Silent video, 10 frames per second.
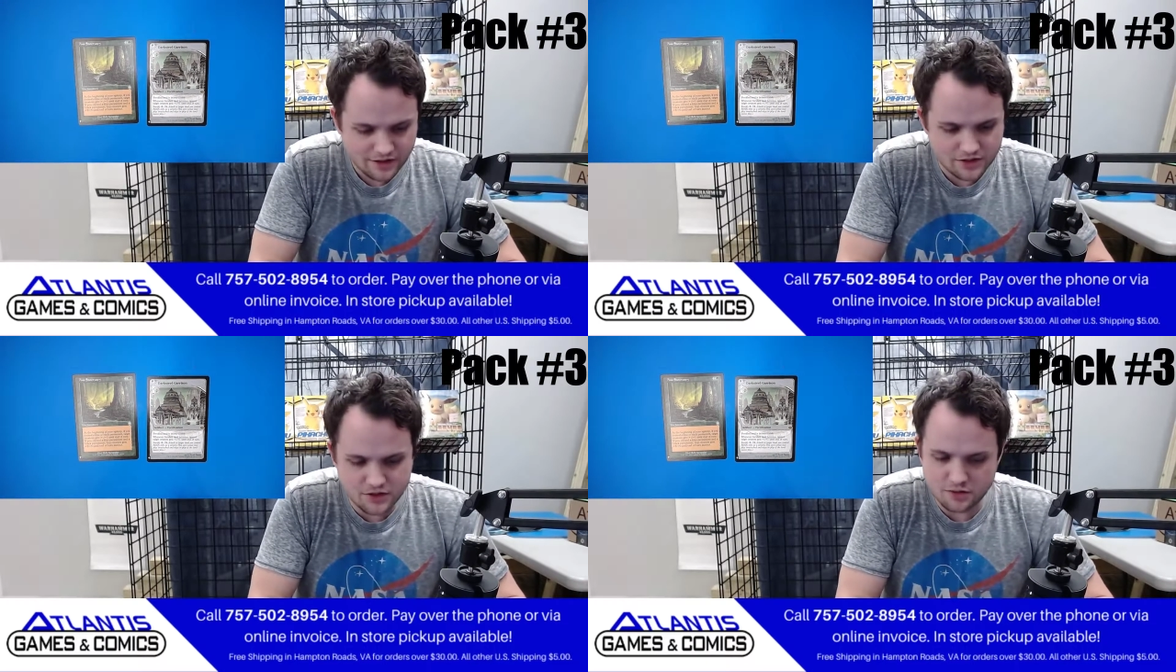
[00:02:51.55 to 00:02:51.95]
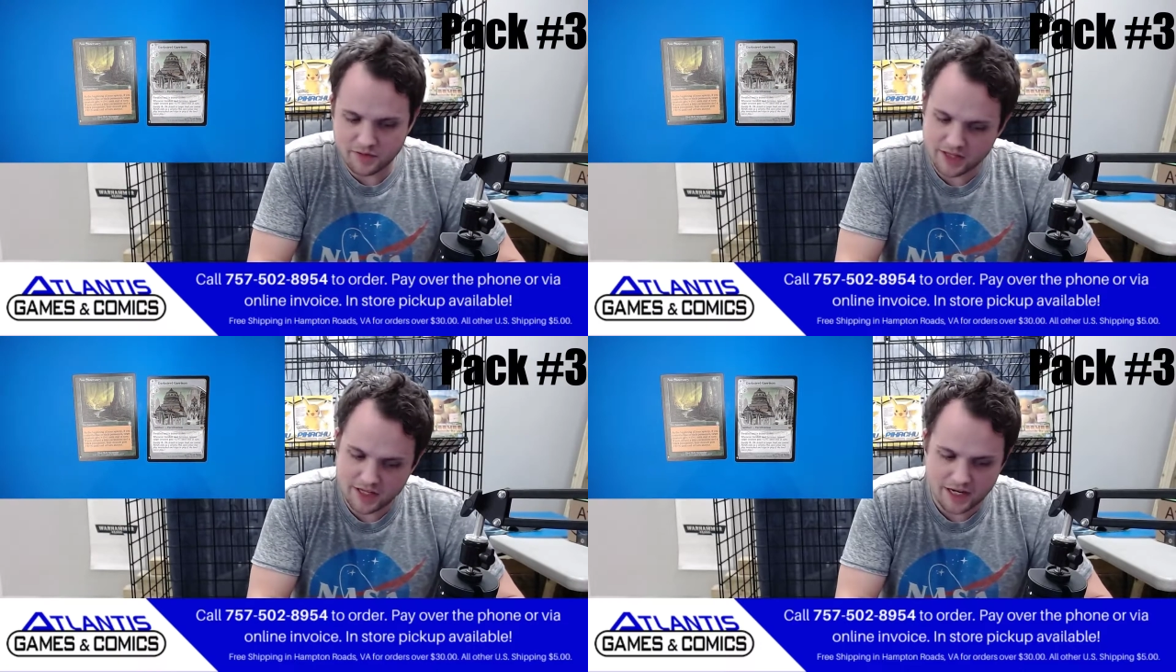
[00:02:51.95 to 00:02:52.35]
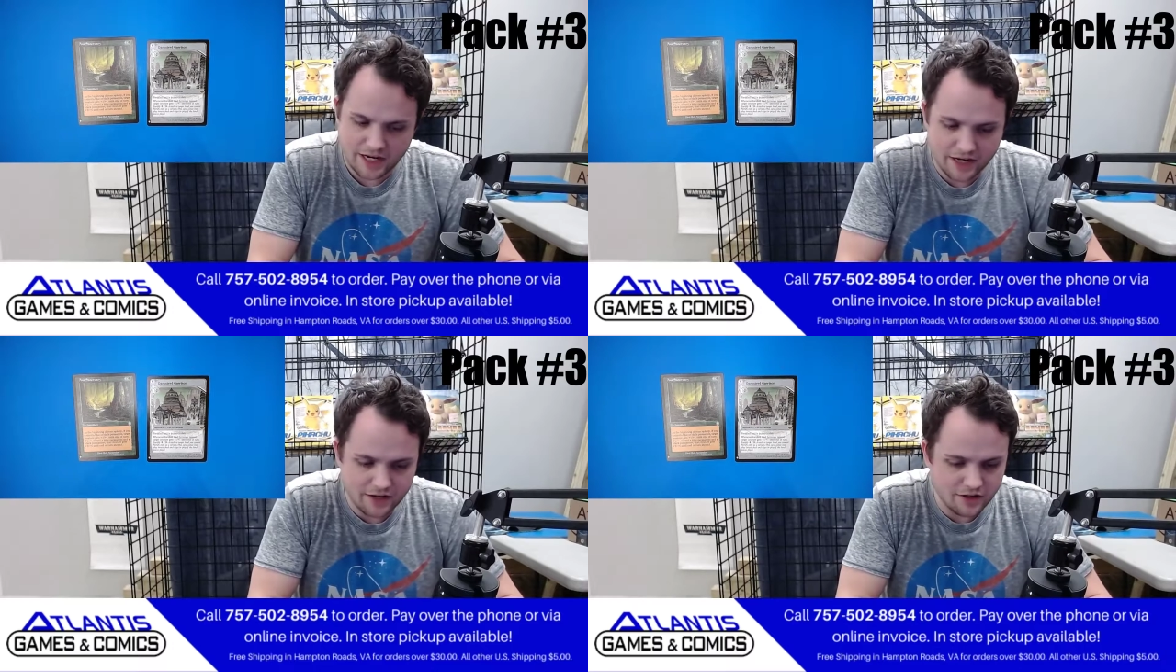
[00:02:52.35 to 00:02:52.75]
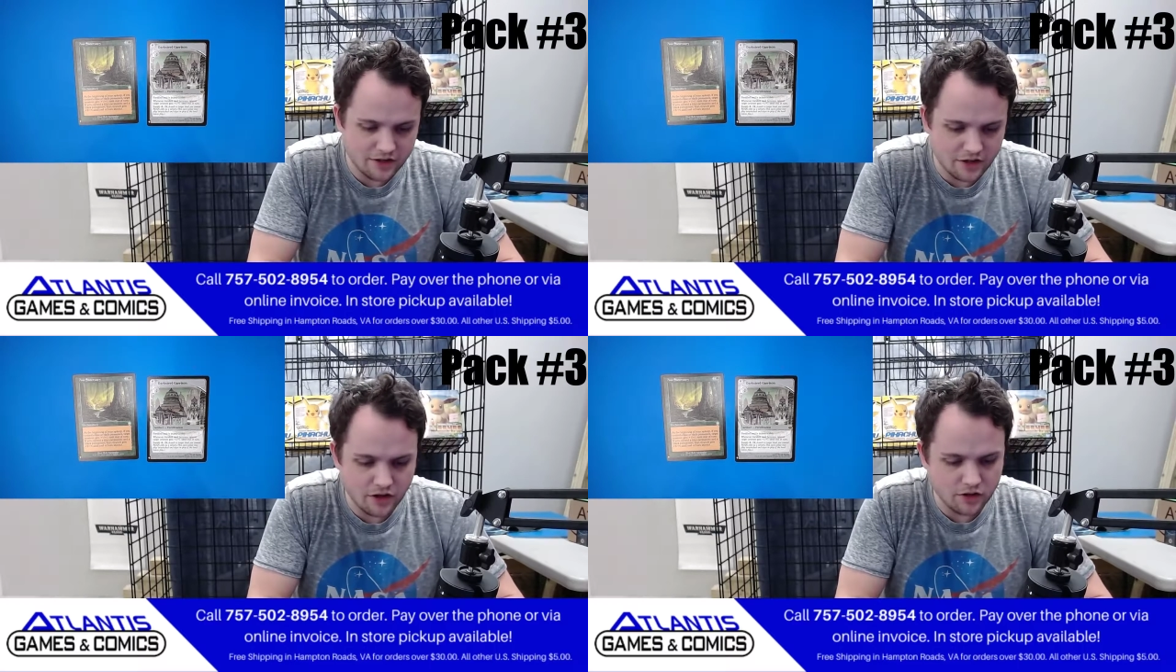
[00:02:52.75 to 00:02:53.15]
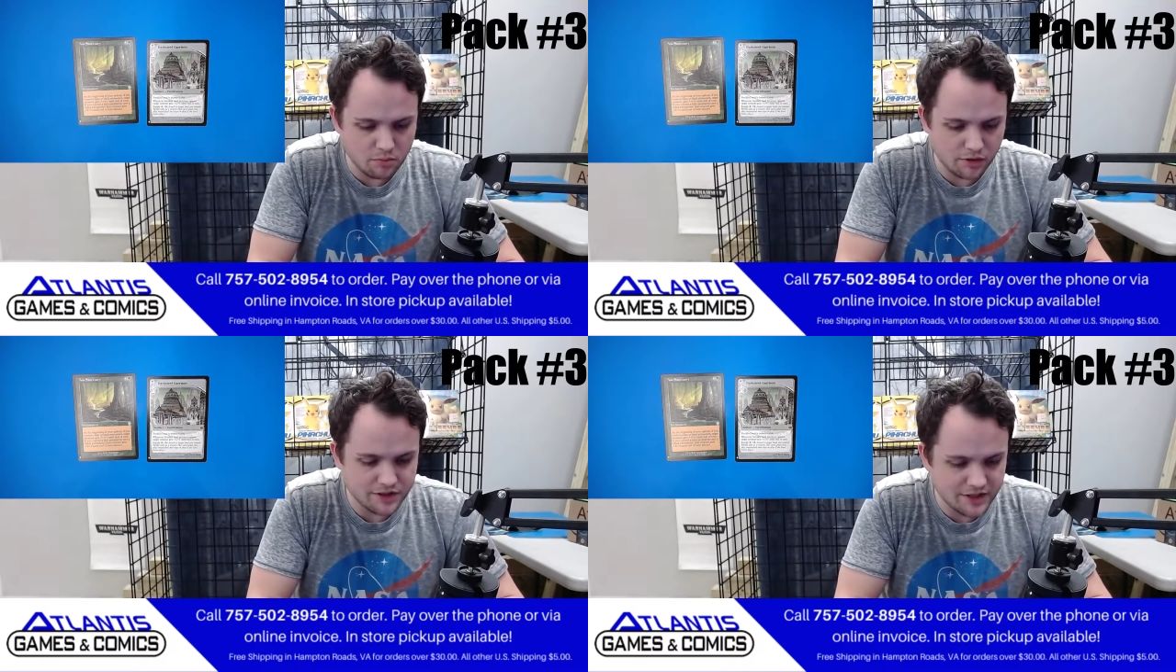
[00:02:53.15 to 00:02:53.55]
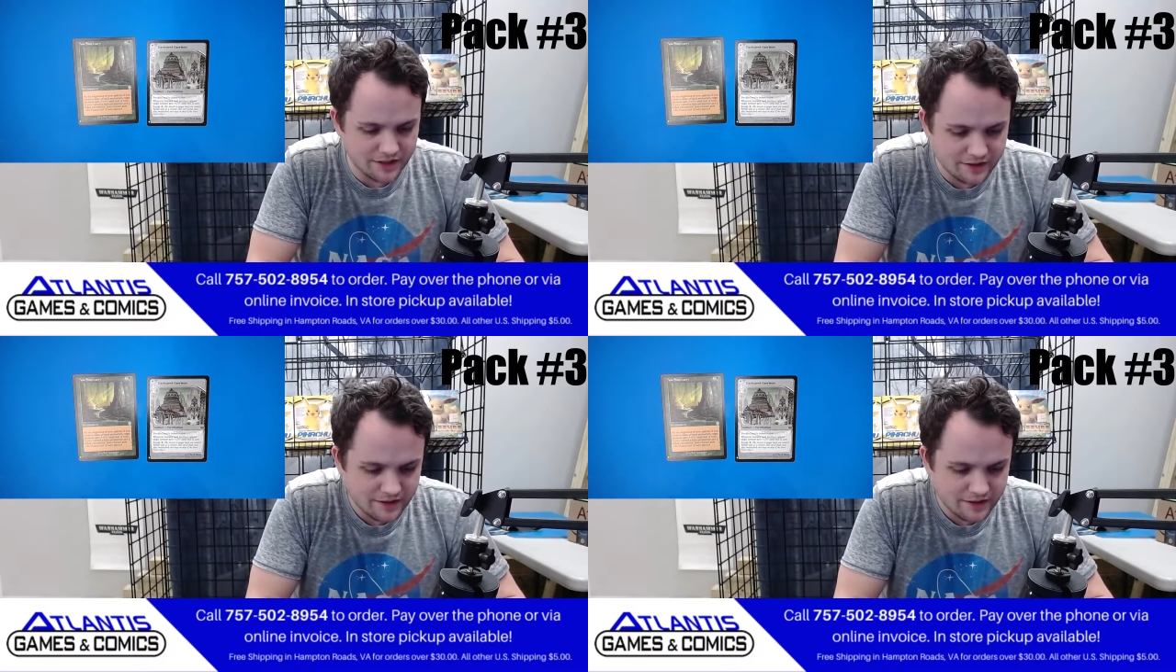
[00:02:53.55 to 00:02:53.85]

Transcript: assuming they had another printing.